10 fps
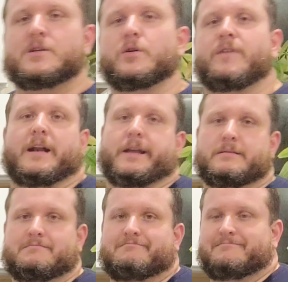good vodka.
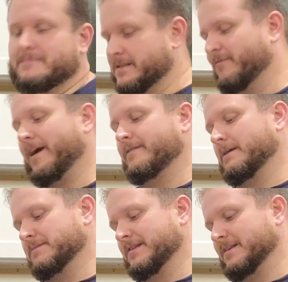It's 5
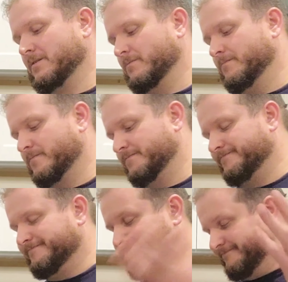times distilled.
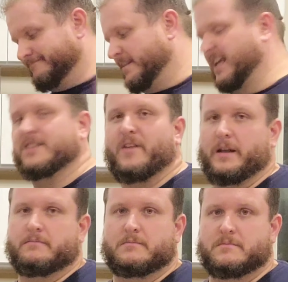It's fine.
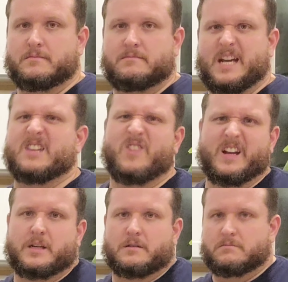It's
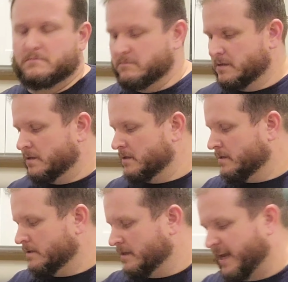vodka,
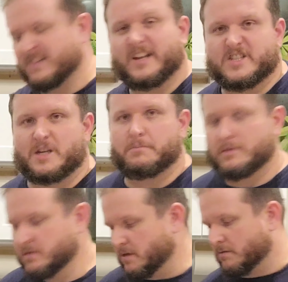and it's not cheap.
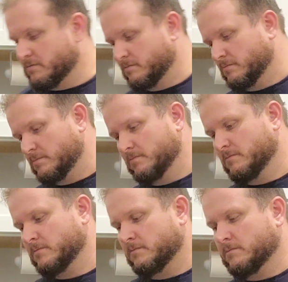So,
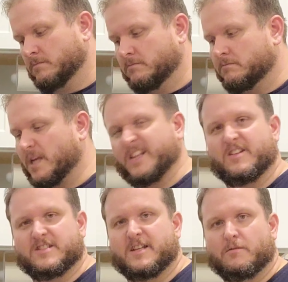not that
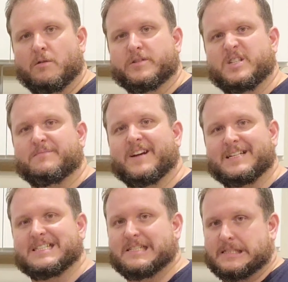there's anything wrong with cheap
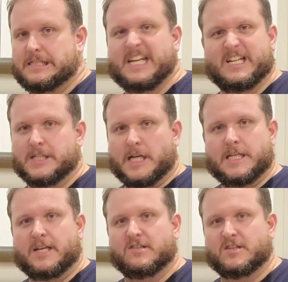vodka. It just tends
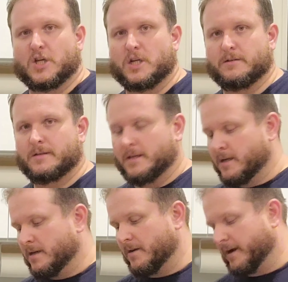not to taste good.
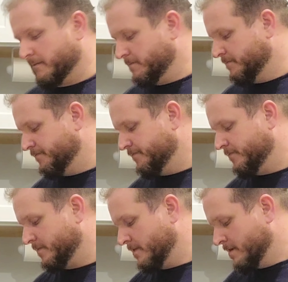All right.
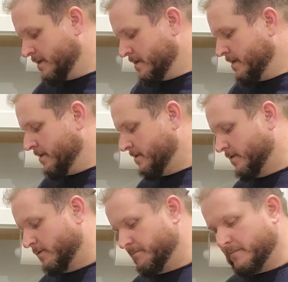
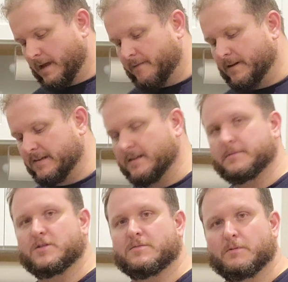So, half an ounce of
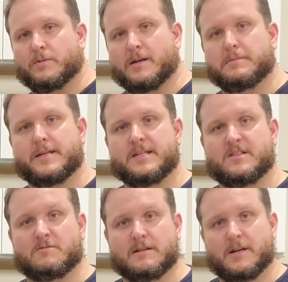lemon juice, but we're doubling it,
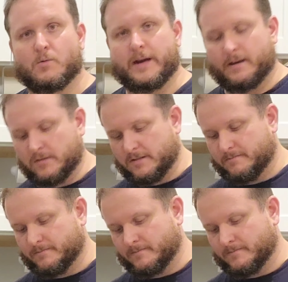so we're going to go 1 ounce.